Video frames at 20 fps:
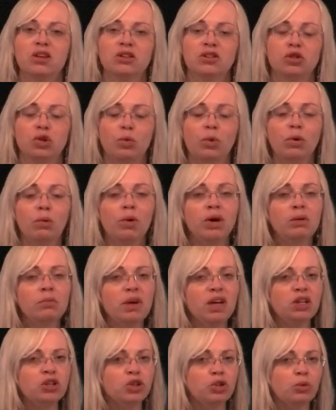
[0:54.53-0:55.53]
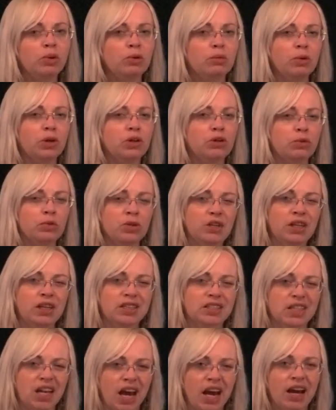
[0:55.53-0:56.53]
So we want to make sure we read through the
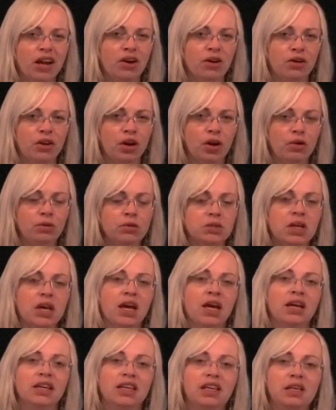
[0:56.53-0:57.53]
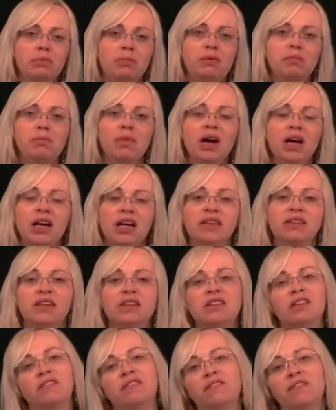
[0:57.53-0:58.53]
entire note. Keep in mind
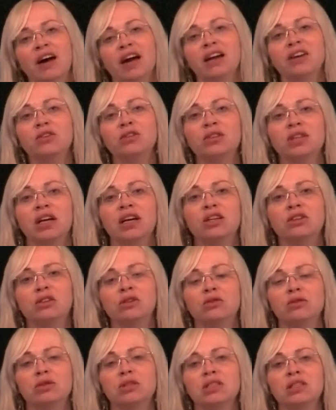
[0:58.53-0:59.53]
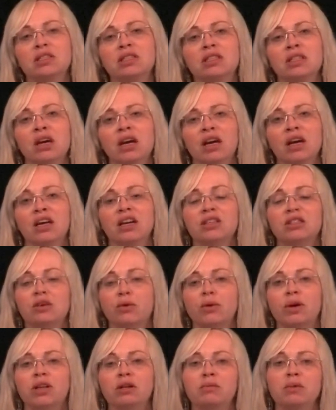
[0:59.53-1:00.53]
that the final diagnosis is
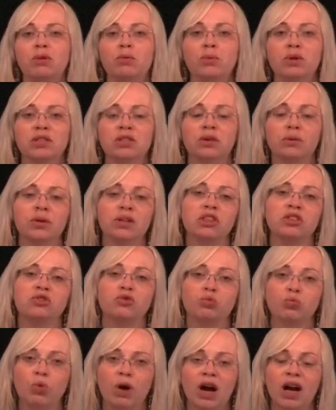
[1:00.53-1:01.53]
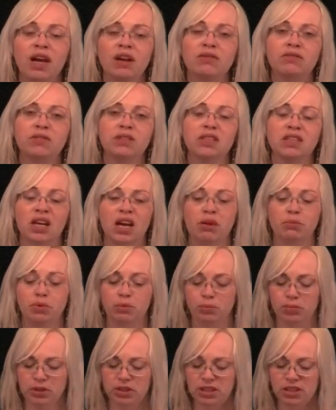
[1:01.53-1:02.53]
going to be what's going to drive the type
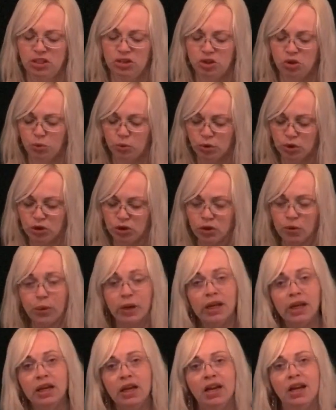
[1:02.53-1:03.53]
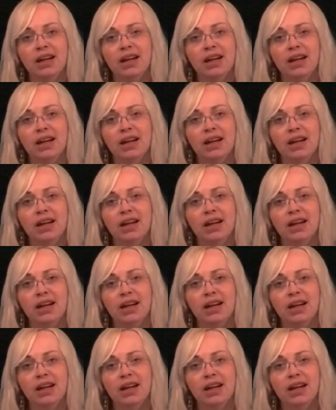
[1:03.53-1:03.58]
of procedure we're doing,